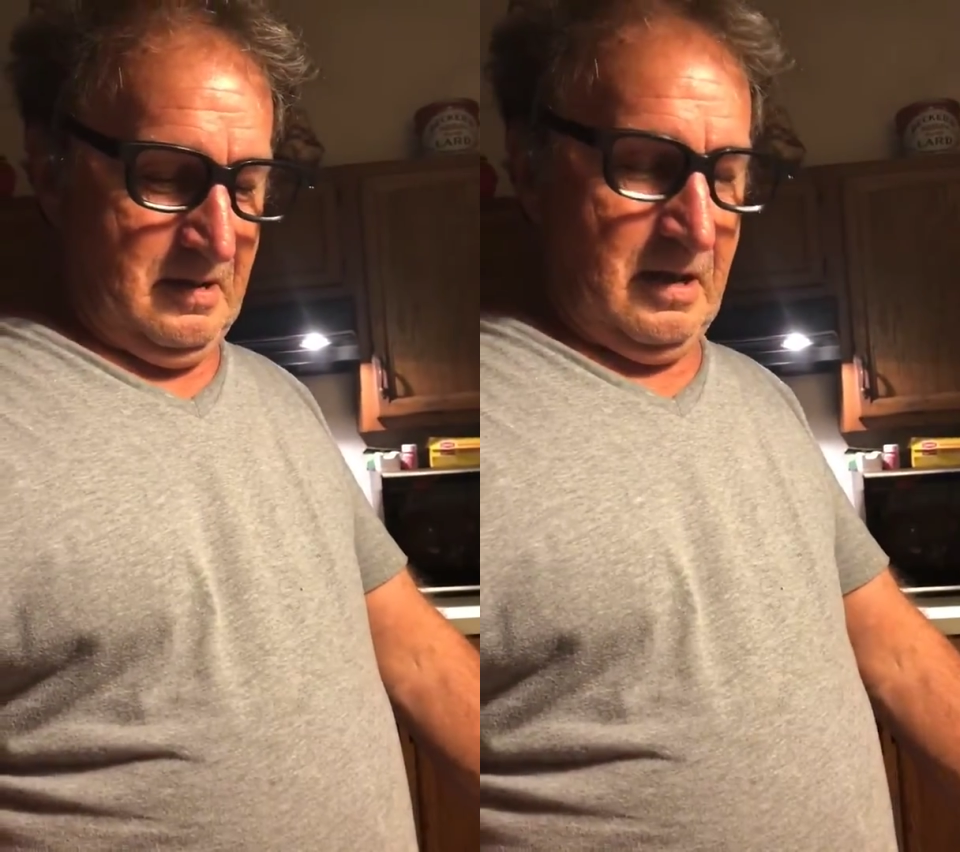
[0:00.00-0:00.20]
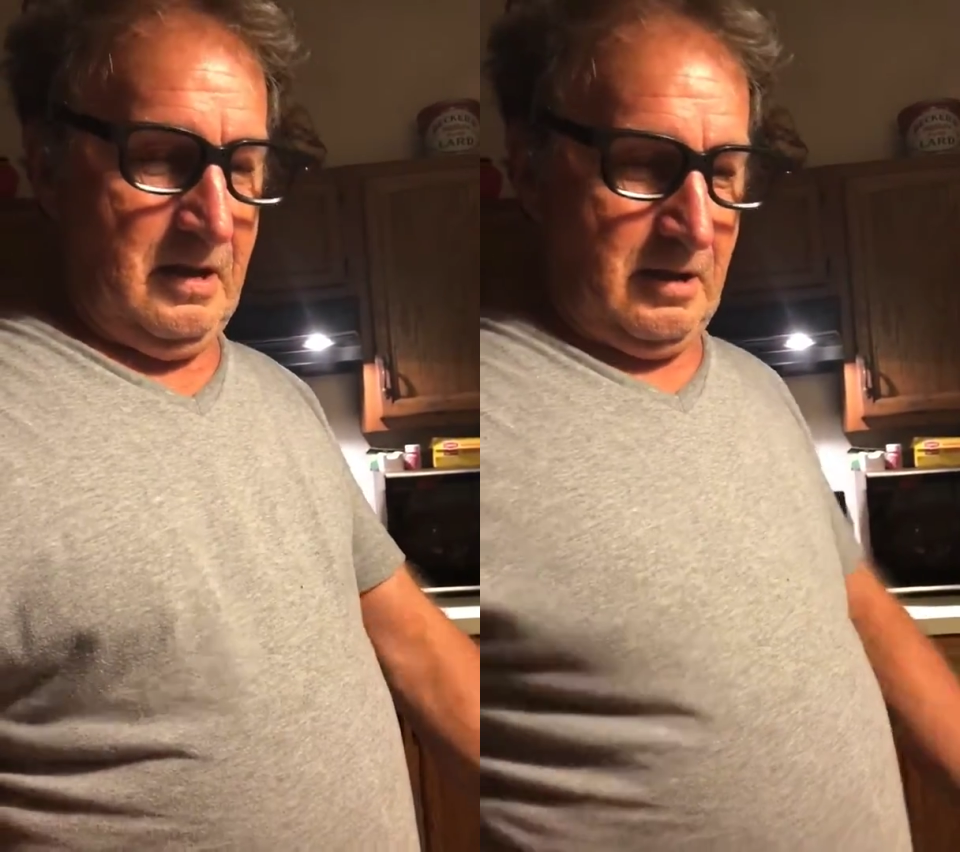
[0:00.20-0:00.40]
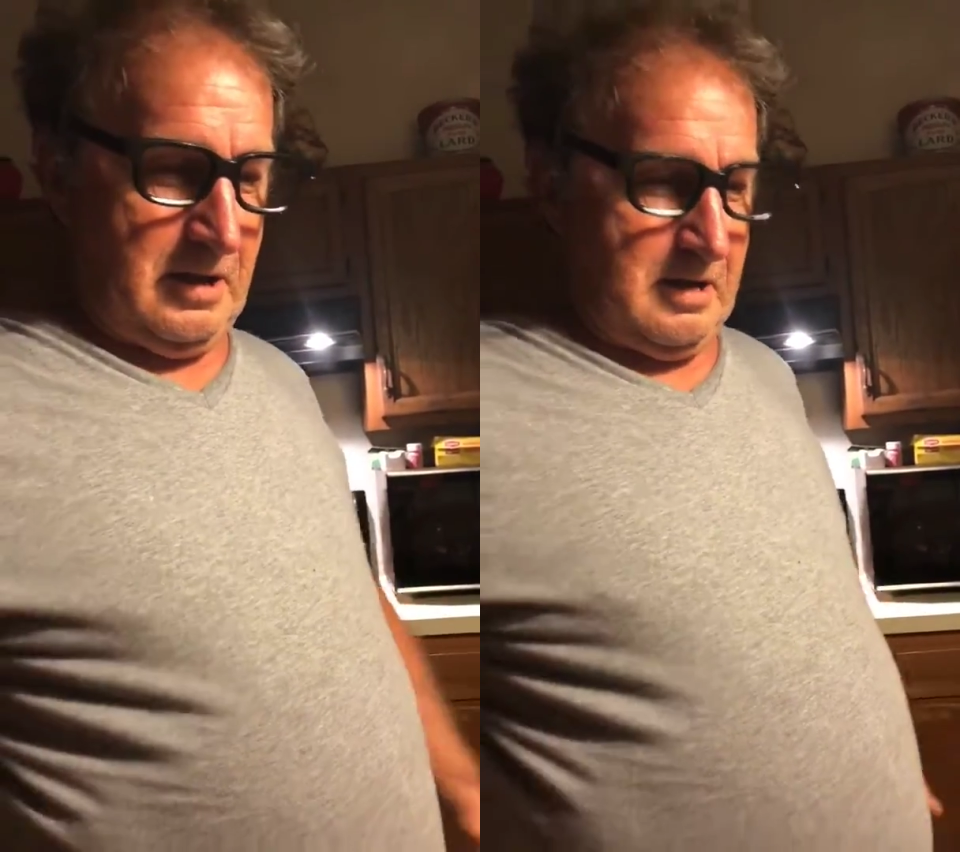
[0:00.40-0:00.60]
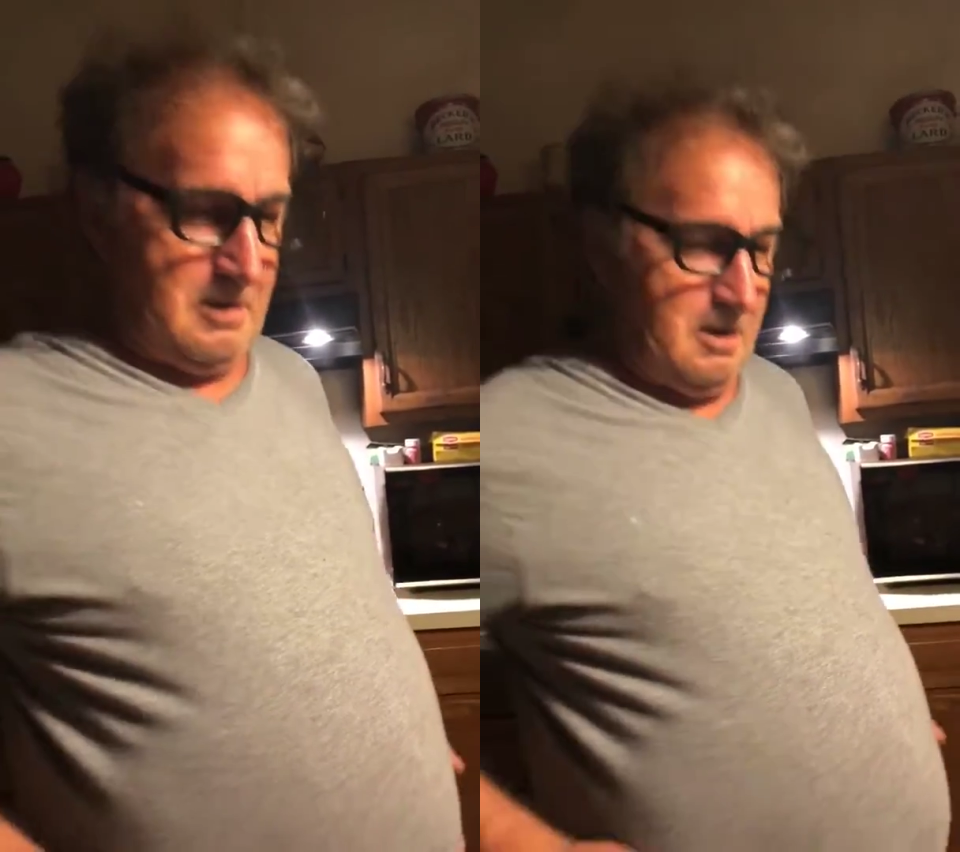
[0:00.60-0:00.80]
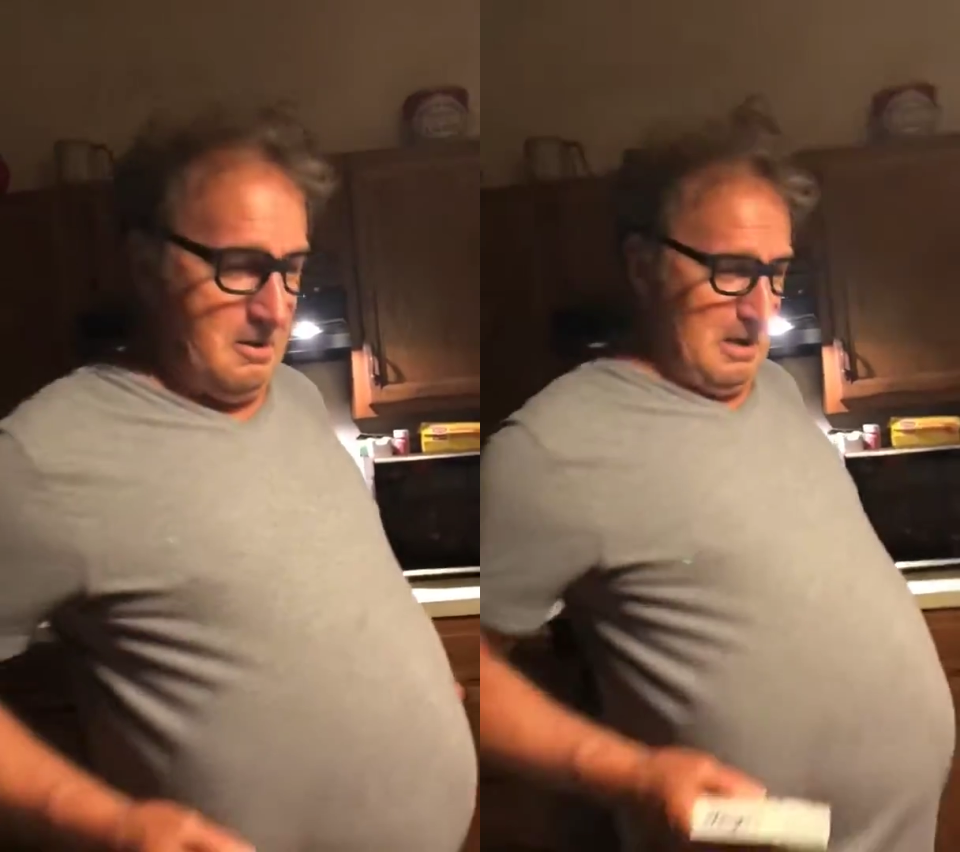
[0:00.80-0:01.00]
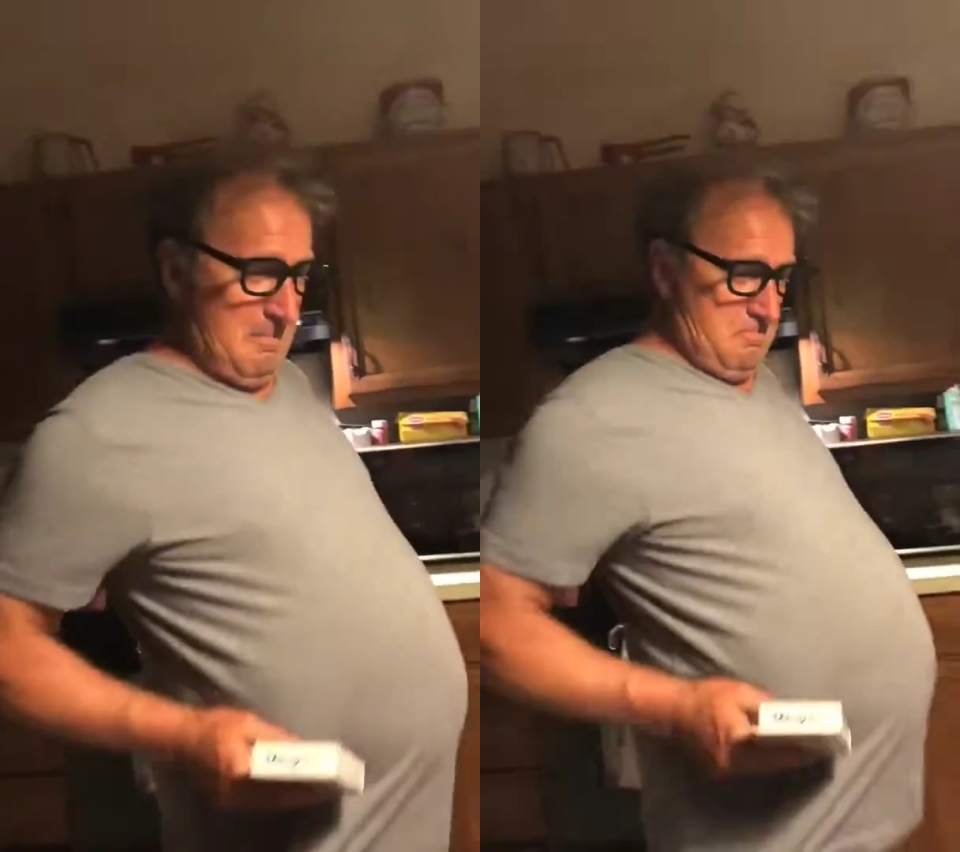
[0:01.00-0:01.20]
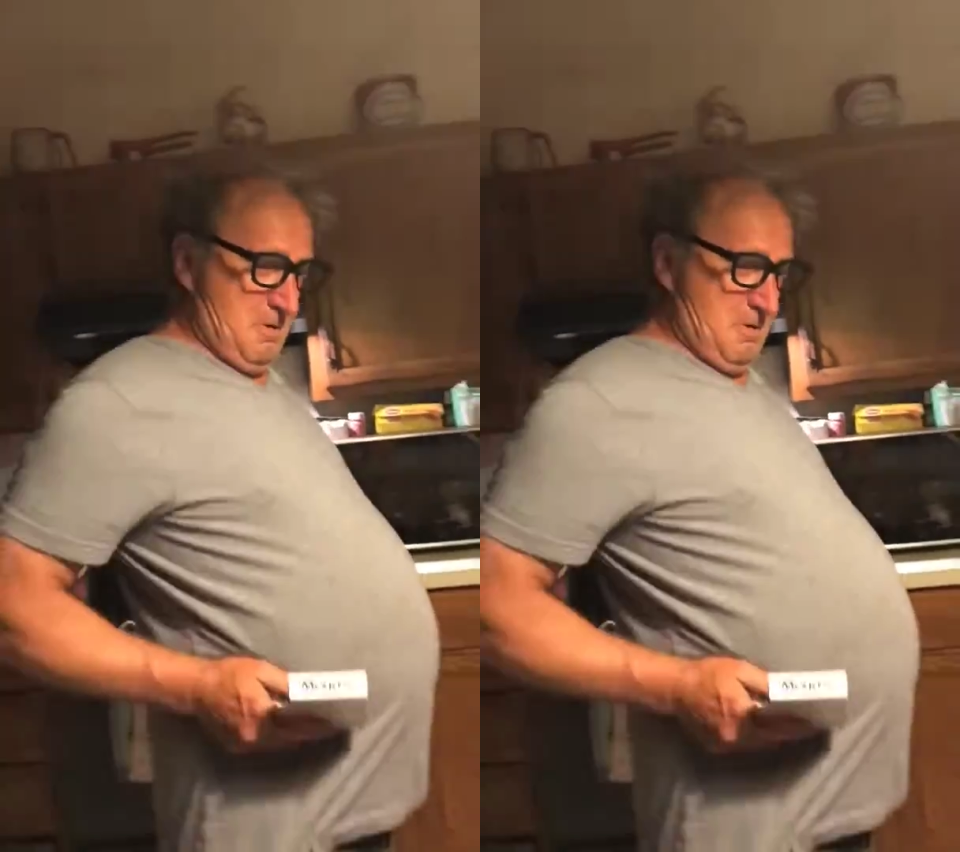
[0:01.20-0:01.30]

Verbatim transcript: I look at that. They look like